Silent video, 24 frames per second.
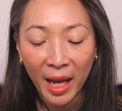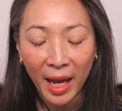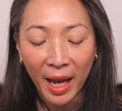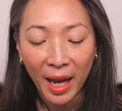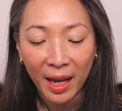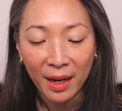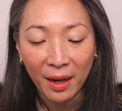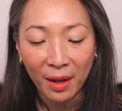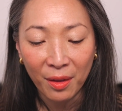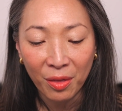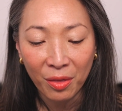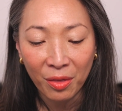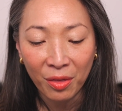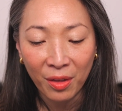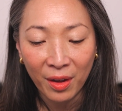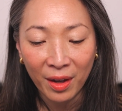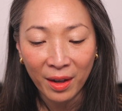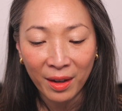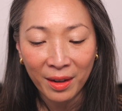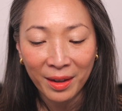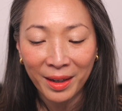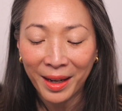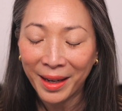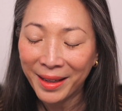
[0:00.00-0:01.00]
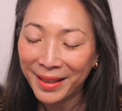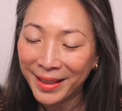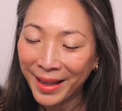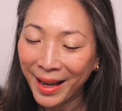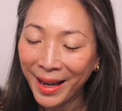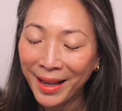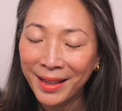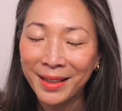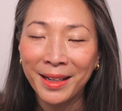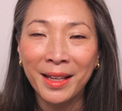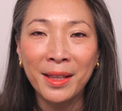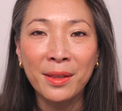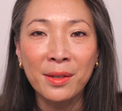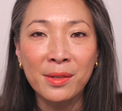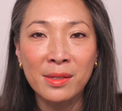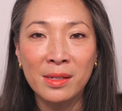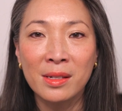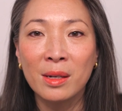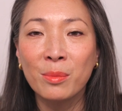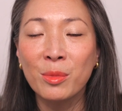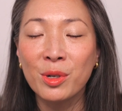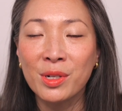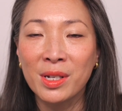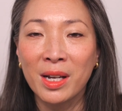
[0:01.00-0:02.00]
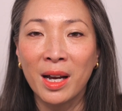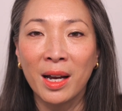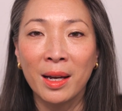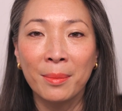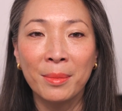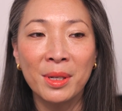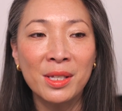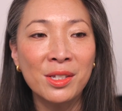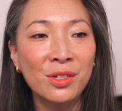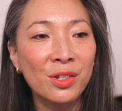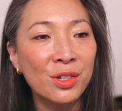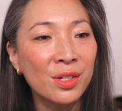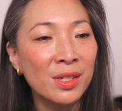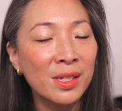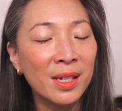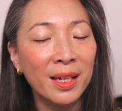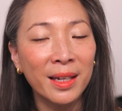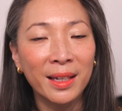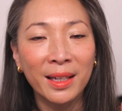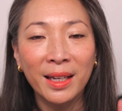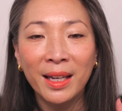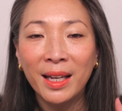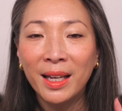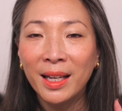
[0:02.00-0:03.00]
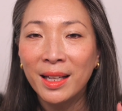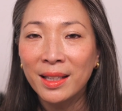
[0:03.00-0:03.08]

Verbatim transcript: And I think, again, in the summertime, it's just like,